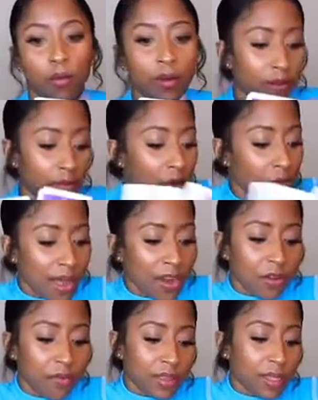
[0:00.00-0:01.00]
what do I
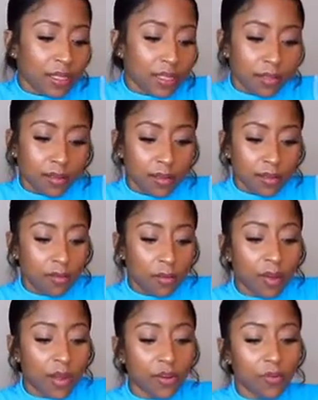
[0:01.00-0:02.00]
do with this? What
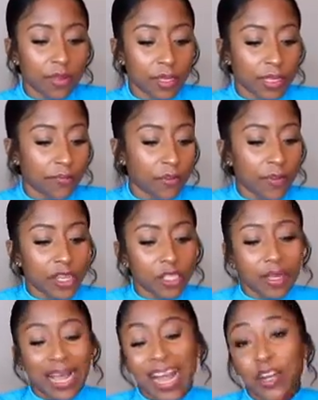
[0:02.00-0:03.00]
do I do with this
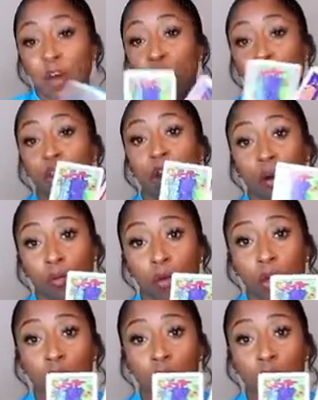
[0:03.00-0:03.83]
information? Like, I don't know.